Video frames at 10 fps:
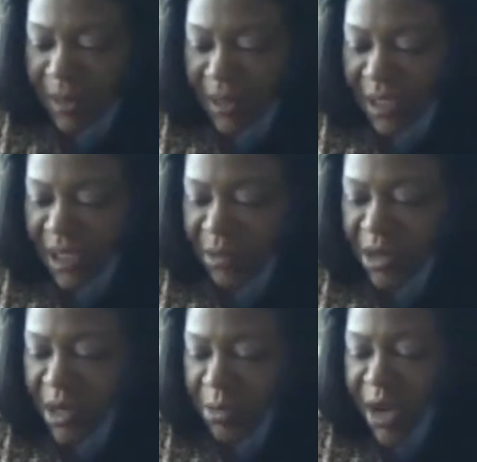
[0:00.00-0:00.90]
Come
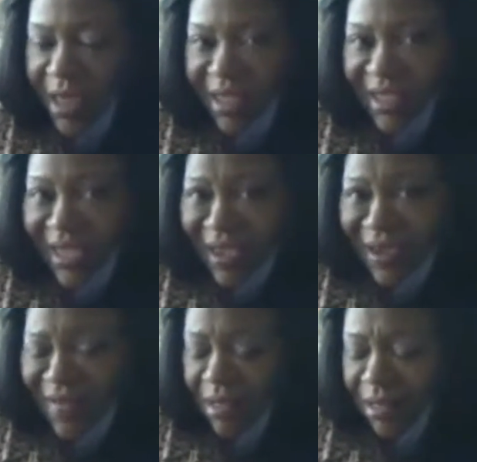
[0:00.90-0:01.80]
on, break the
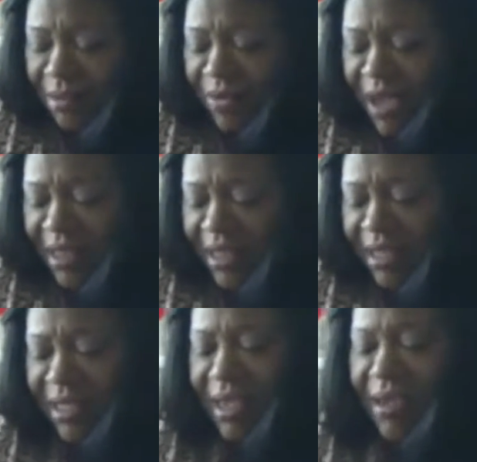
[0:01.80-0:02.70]
seal. Break the
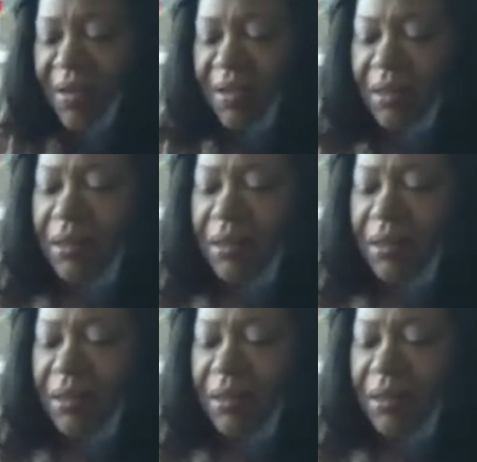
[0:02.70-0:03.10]
seal.